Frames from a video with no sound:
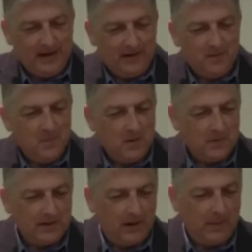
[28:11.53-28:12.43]
Now, in a
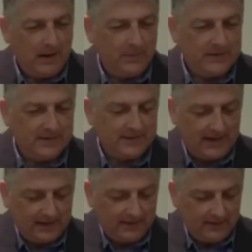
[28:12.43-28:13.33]
moment, I'm happy to
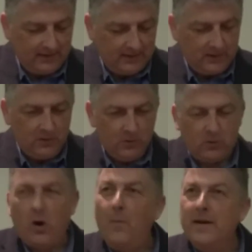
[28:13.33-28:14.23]
take
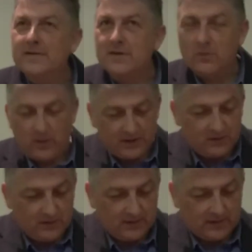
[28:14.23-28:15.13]
your comments and
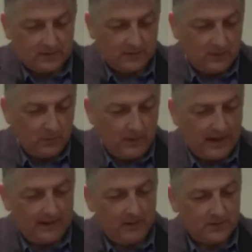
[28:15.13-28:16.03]
questions as we
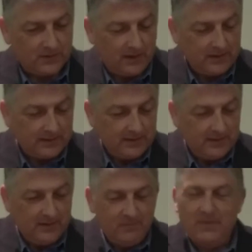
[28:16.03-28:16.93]
had last night,
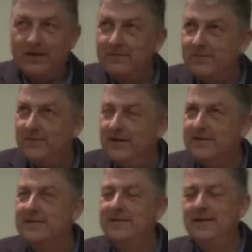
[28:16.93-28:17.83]
but
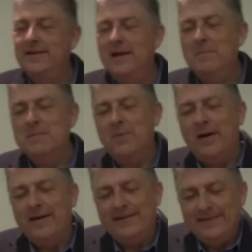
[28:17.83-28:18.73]
first, let me
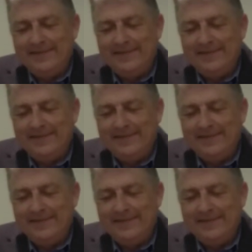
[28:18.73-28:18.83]
pray.